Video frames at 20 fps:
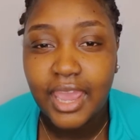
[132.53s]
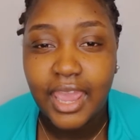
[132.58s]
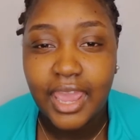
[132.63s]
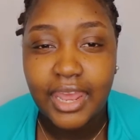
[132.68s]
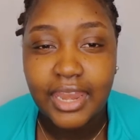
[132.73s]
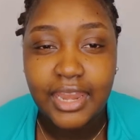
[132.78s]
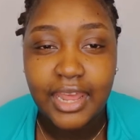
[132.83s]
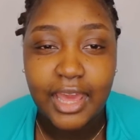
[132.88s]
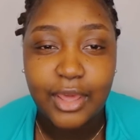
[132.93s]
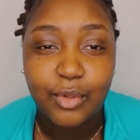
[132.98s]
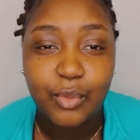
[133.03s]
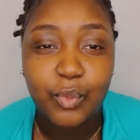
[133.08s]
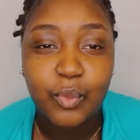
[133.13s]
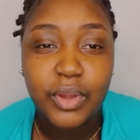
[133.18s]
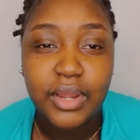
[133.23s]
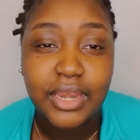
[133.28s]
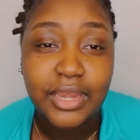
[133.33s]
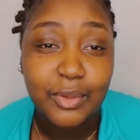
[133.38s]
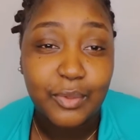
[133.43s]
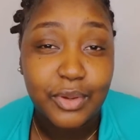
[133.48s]
And I don't
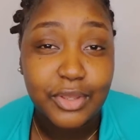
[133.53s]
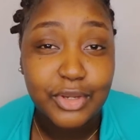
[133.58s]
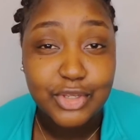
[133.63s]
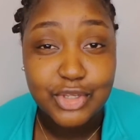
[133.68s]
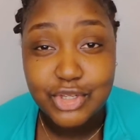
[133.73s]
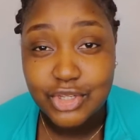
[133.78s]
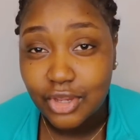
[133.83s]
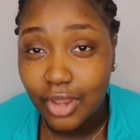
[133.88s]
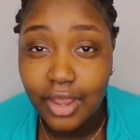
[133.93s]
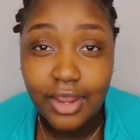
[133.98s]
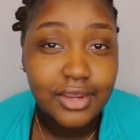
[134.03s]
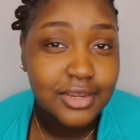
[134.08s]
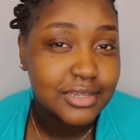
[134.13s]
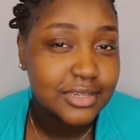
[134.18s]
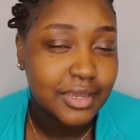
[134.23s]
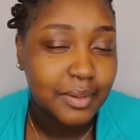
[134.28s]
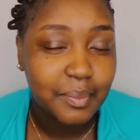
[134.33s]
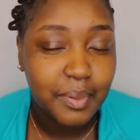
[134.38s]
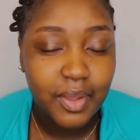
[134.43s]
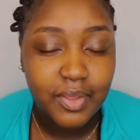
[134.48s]
want anyone shocked
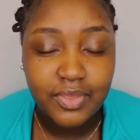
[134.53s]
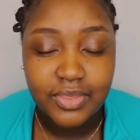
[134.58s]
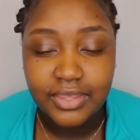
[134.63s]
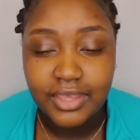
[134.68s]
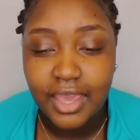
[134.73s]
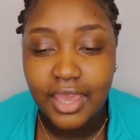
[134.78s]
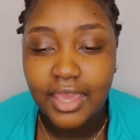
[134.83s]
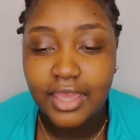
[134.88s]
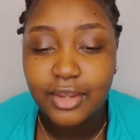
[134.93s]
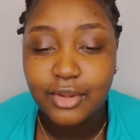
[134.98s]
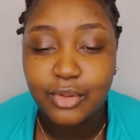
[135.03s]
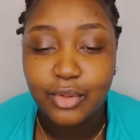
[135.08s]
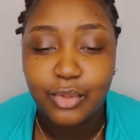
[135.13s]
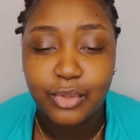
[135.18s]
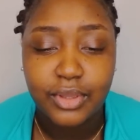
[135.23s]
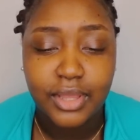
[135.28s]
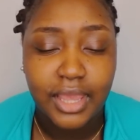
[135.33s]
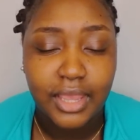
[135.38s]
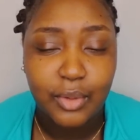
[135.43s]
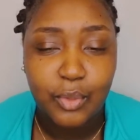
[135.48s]
about the end,
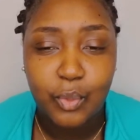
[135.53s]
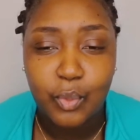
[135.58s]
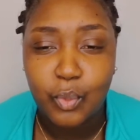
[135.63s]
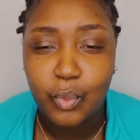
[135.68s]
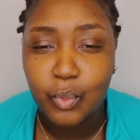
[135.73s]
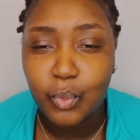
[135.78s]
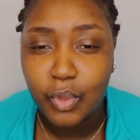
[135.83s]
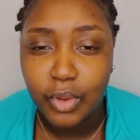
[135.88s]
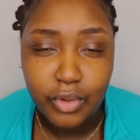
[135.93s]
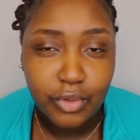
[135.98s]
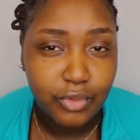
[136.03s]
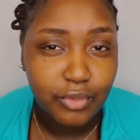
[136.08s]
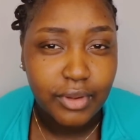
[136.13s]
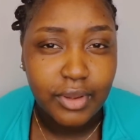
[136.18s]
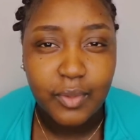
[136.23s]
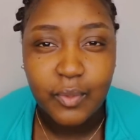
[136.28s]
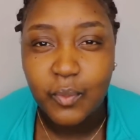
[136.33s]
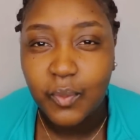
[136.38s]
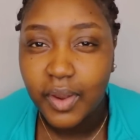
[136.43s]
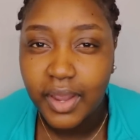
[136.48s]
or like
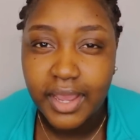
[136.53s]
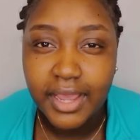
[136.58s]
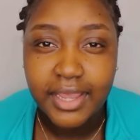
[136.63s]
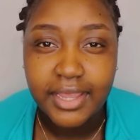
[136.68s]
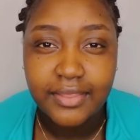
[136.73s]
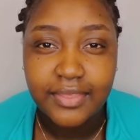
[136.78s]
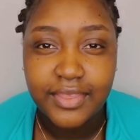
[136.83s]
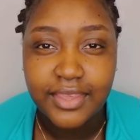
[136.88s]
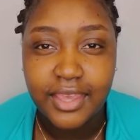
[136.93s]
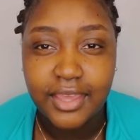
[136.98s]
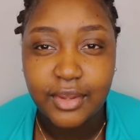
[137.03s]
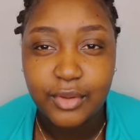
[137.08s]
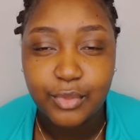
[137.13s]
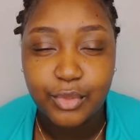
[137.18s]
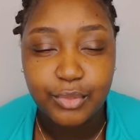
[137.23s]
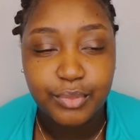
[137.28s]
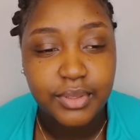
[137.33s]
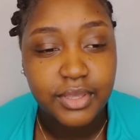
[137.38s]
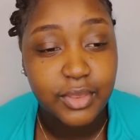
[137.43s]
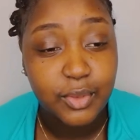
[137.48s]
wondering why the end
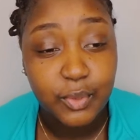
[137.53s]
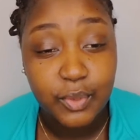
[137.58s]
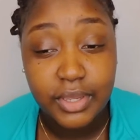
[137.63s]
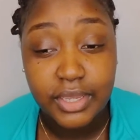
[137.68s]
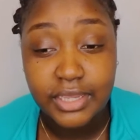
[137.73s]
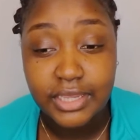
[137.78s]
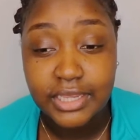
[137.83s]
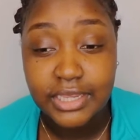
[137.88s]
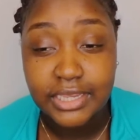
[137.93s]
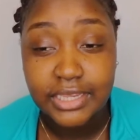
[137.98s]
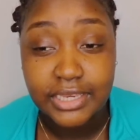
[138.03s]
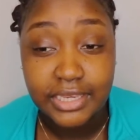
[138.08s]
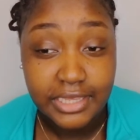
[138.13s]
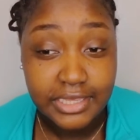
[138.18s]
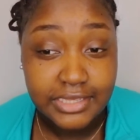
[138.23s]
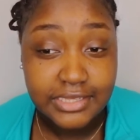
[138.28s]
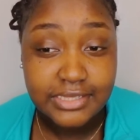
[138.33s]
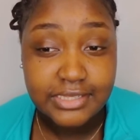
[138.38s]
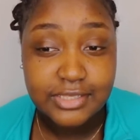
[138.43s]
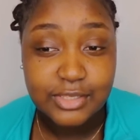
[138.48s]
would be the way it
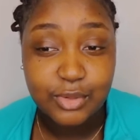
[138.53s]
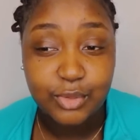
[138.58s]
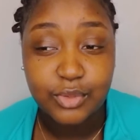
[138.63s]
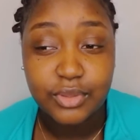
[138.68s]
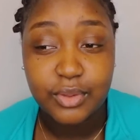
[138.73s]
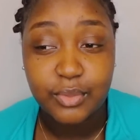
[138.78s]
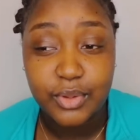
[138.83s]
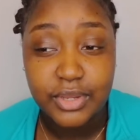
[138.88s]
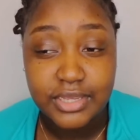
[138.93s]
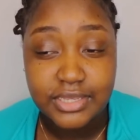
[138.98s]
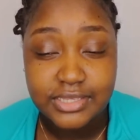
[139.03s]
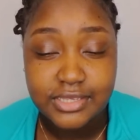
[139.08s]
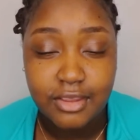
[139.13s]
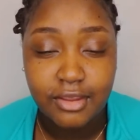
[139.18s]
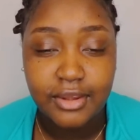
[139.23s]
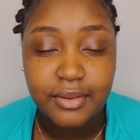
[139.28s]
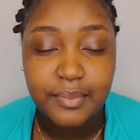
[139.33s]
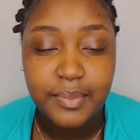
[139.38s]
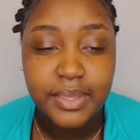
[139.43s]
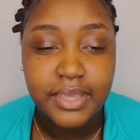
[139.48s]
is or the way it's
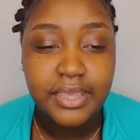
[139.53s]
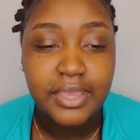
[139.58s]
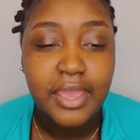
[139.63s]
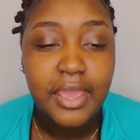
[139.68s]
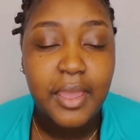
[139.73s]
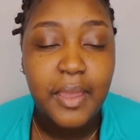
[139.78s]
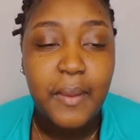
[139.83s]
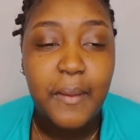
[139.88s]
gonna be.